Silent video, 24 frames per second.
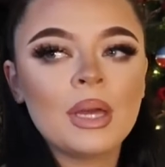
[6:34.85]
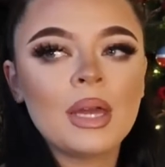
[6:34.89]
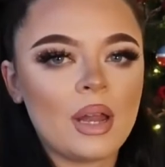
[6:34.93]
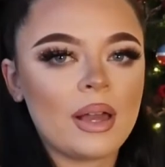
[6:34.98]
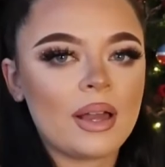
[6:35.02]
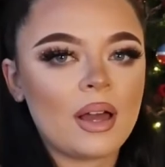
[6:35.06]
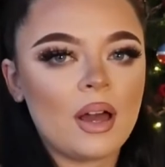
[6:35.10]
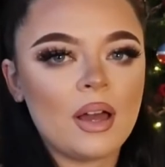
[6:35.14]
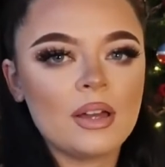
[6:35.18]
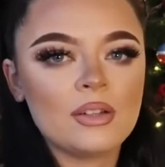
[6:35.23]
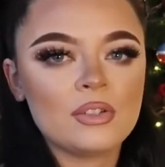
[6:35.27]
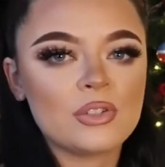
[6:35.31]
Like,
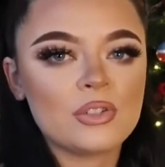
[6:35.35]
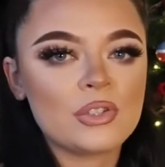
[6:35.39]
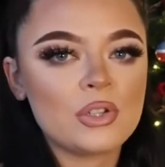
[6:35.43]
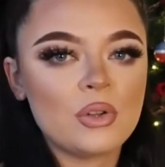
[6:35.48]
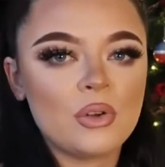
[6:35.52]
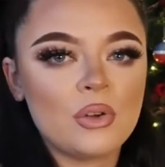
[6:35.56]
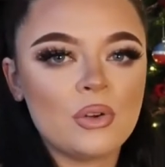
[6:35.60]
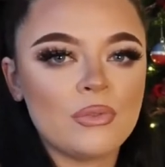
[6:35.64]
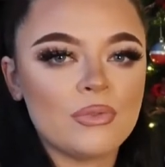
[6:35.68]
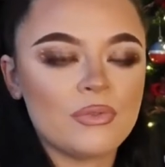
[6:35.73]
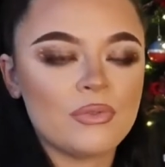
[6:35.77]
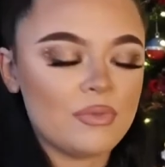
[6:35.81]
I just
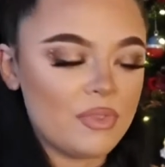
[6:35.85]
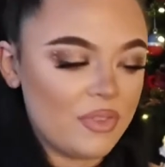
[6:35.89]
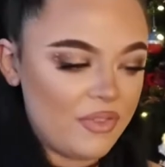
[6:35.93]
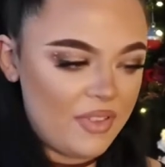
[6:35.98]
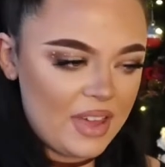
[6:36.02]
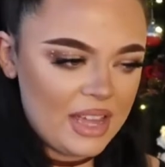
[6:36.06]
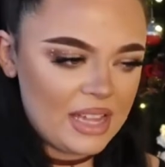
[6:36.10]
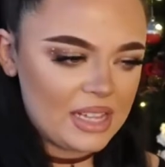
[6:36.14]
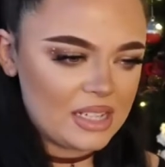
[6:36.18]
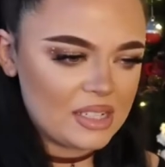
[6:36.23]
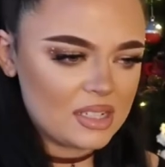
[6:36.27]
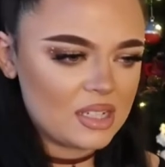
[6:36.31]
love the
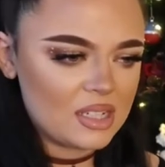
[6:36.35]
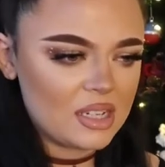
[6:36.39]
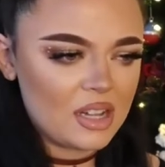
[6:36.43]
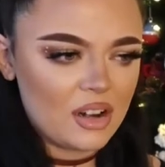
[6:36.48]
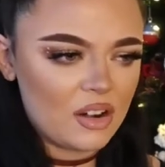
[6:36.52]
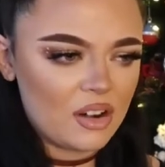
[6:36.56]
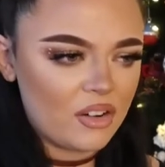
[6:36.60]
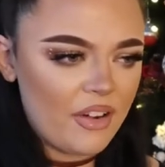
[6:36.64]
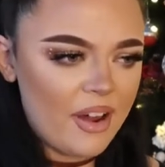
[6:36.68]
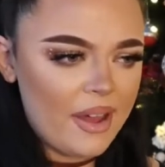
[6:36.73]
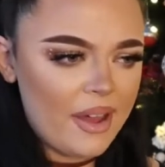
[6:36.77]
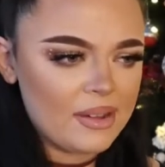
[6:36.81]
fakes.
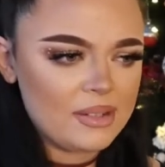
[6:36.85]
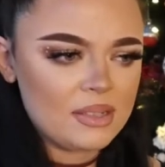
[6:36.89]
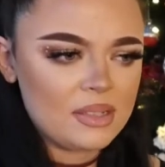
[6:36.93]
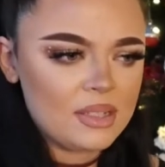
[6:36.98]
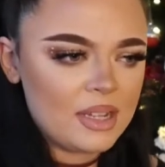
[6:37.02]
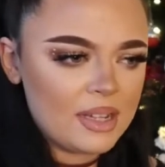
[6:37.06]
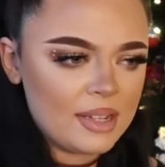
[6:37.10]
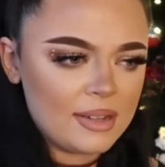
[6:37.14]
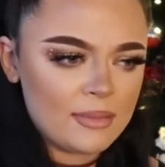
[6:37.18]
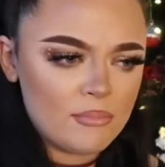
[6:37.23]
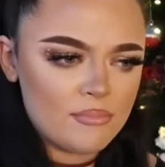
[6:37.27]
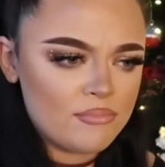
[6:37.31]
They're grand.
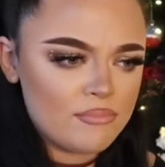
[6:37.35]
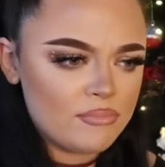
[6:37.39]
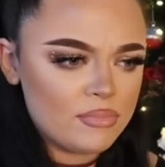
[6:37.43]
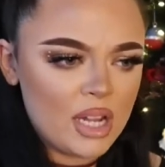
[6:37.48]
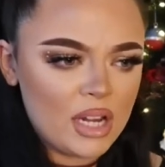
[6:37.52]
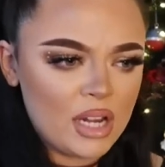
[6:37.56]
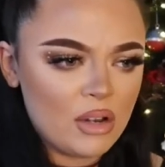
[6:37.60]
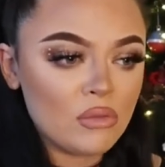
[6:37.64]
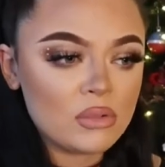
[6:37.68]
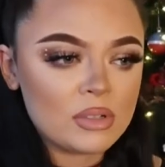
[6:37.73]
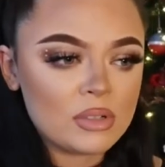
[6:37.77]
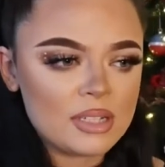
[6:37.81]
They
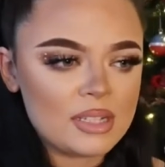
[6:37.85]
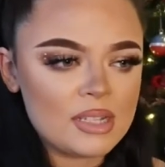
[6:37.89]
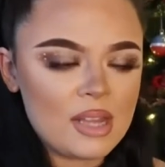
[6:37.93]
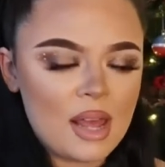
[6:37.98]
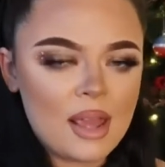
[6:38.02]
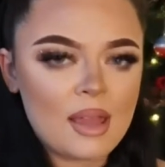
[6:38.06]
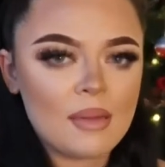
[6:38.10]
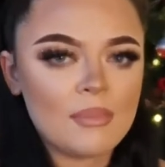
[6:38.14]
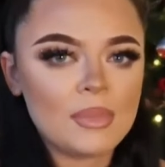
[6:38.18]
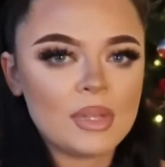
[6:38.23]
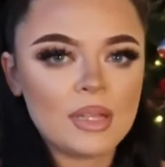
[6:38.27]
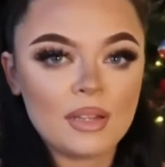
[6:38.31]
look the
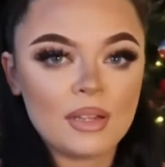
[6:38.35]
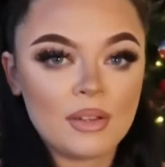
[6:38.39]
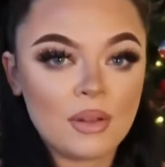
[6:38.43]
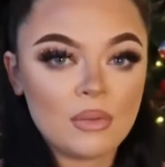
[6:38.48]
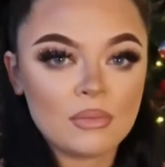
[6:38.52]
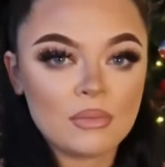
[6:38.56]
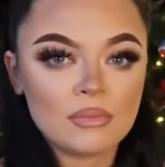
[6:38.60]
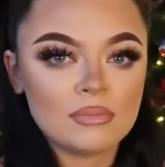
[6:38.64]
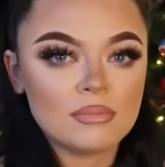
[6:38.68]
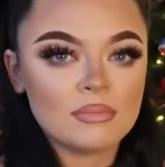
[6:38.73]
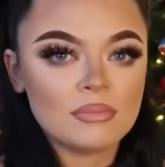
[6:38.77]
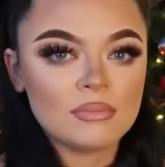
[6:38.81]
same and they
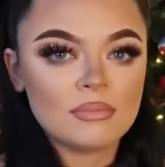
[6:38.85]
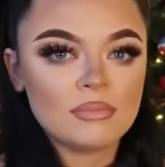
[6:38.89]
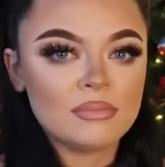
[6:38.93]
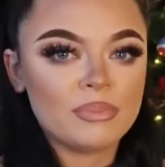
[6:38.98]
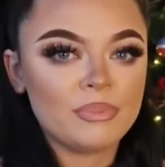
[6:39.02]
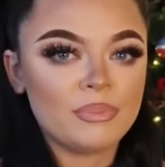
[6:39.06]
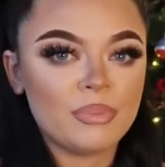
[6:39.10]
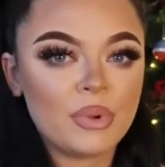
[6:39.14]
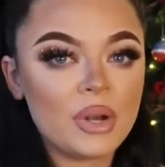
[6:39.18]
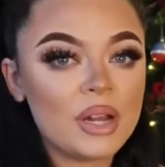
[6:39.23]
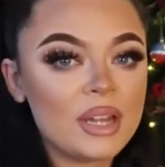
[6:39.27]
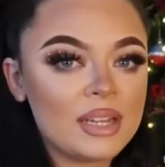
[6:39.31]
don't
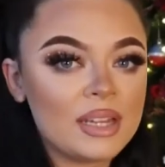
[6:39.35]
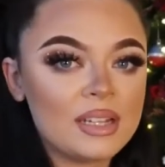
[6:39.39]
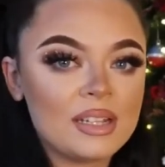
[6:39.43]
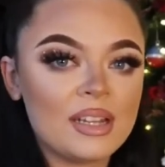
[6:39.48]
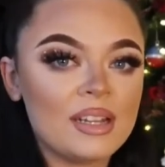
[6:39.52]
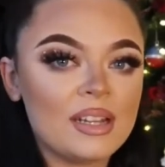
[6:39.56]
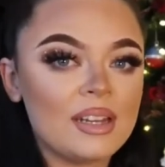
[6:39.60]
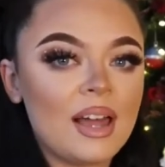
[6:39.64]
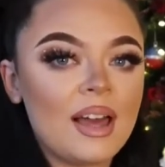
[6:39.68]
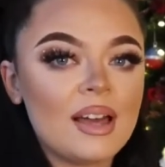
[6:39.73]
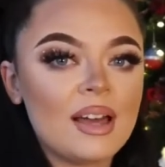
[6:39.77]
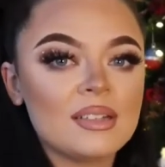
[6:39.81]
break. They
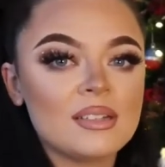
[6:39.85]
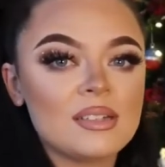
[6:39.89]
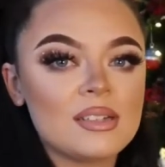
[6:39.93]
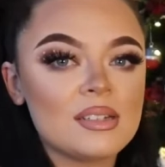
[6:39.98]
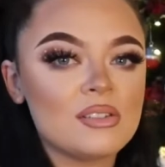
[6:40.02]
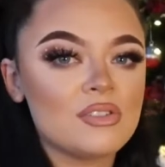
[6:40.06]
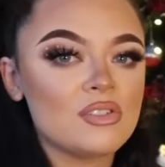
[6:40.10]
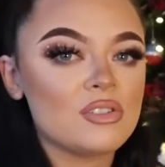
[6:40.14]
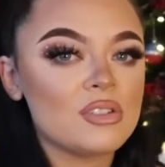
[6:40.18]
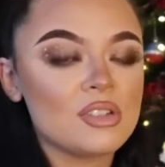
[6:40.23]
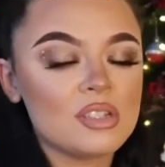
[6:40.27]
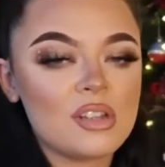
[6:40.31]
last
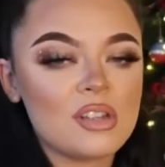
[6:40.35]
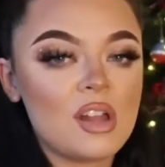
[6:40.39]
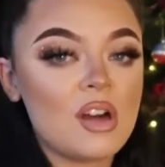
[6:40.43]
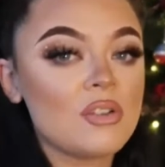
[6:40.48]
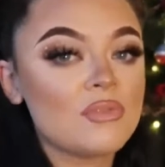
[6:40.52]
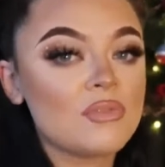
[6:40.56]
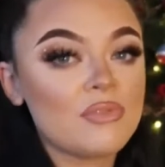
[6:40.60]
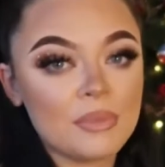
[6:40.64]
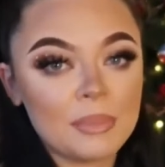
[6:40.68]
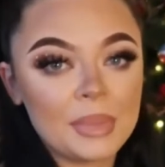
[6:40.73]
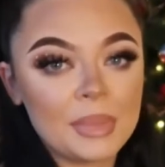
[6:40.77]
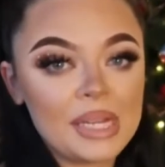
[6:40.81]
just as
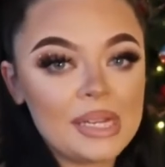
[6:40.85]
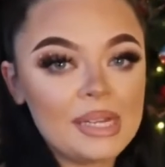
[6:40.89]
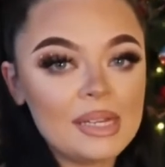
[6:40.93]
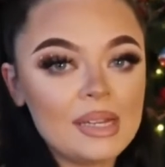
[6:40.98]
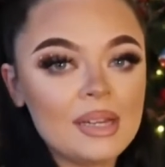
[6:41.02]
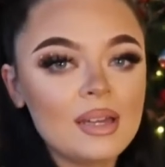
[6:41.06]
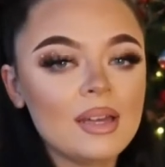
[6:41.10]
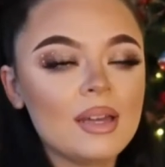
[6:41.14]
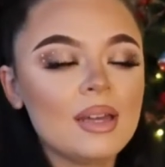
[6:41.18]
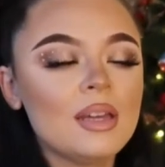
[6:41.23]
long for me.